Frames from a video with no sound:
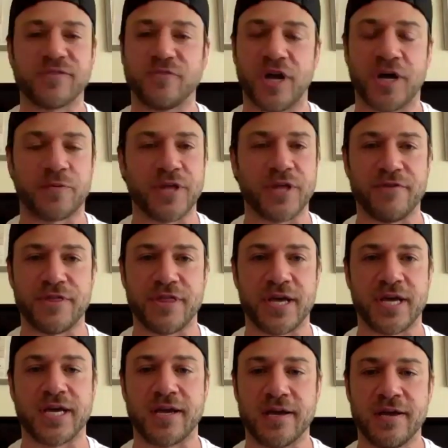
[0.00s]
luck with
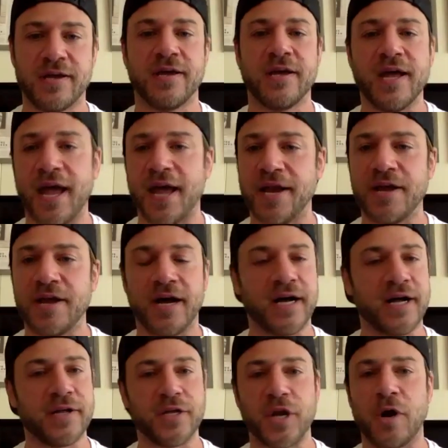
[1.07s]
everything. And, uh,
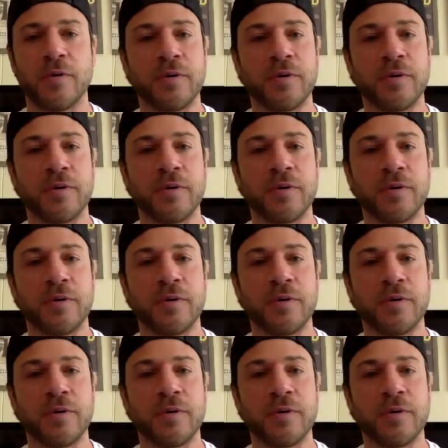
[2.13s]
you know,